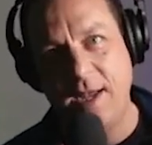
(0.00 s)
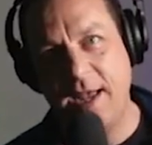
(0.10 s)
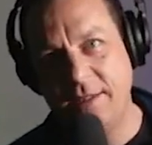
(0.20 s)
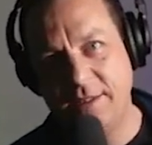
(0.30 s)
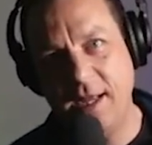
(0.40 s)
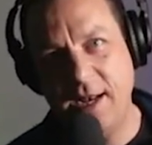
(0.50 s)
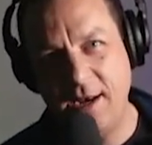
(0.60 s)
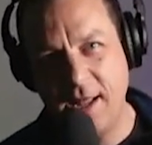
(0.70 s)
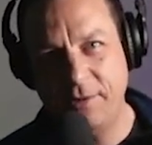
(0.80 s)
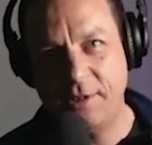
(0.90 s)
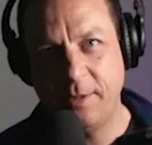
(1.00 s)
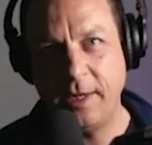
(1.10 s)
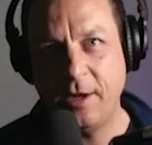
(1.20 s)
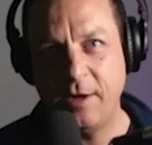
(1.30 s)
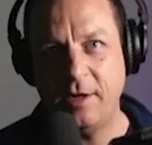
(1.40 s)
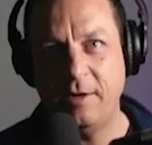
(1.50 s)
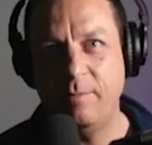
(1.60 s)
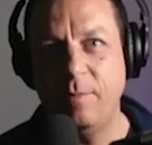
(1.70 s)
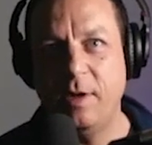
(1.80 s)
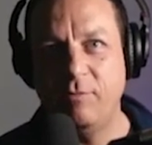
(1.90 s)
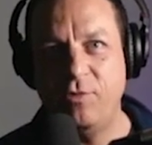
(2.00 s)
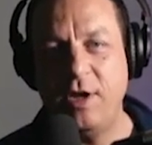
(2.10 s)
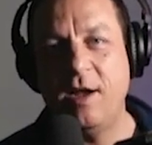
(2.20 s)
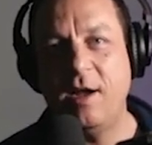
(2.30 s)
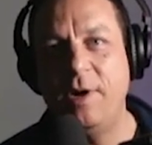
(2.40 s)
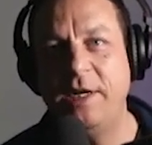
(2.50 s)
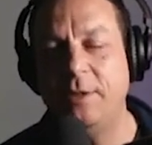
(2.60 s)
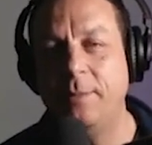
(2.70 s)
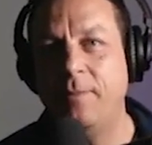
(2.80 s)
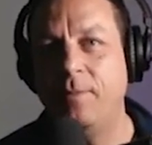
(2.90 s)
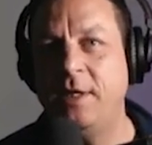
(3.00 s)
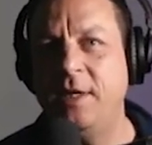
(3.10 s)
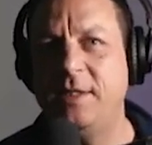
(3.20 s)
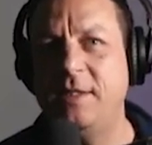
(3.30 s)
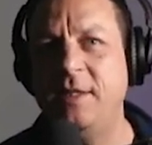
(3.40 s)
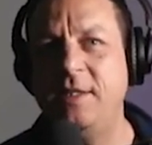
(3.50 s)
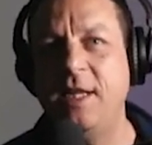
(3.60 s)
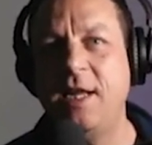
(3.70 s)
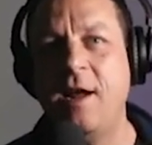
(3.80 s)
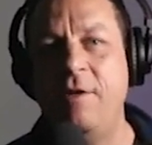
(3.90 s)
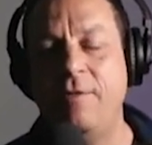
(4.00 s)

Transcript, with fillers: and nail something under really high pressure, but it does take it out of